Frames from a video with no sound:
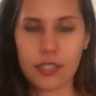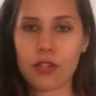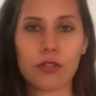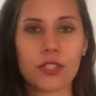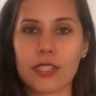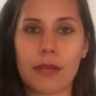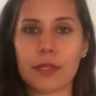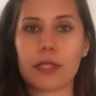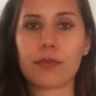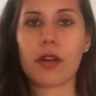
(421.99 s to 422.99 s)
it's all just
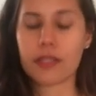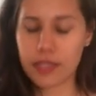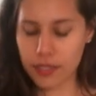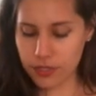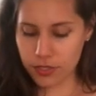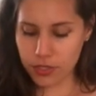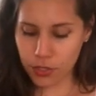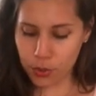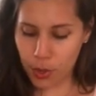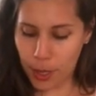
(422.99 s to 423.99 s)
chemically processed.
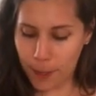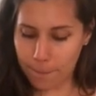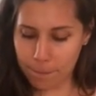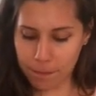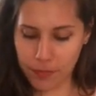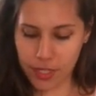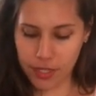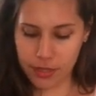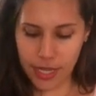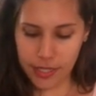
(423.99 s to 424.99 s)
So
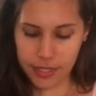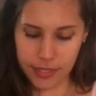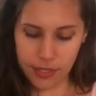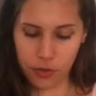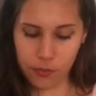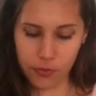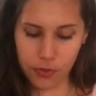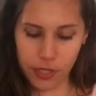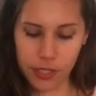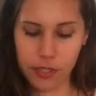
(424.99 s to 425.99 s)
that isn't
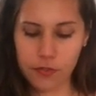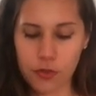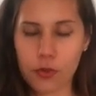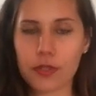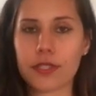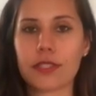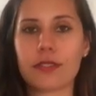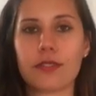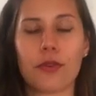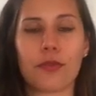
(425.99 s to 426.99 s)
helpful. And then of course,
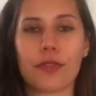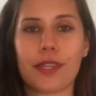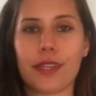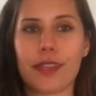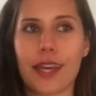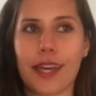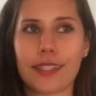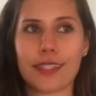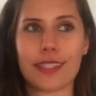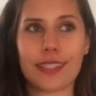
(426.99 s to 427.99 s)
don't think
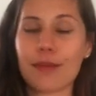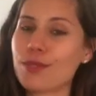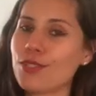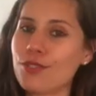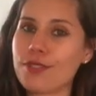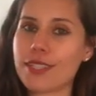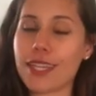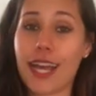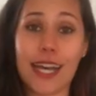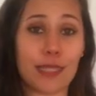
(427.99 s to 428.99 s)
that substitutes
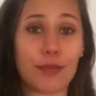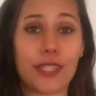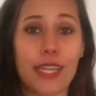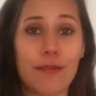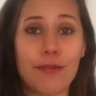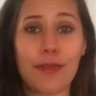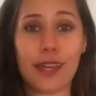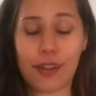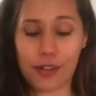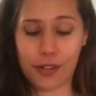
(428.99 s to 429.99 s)
like aspartame
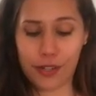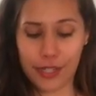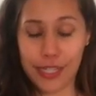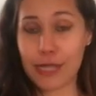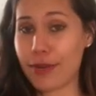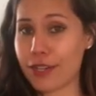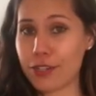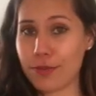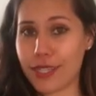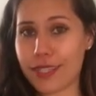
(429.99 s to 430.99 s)
are any
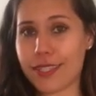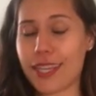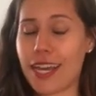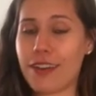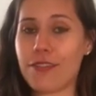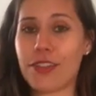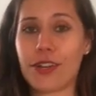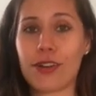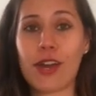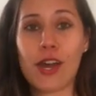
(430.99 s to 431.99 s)
better because they have
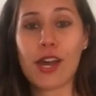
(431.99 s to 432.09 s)
their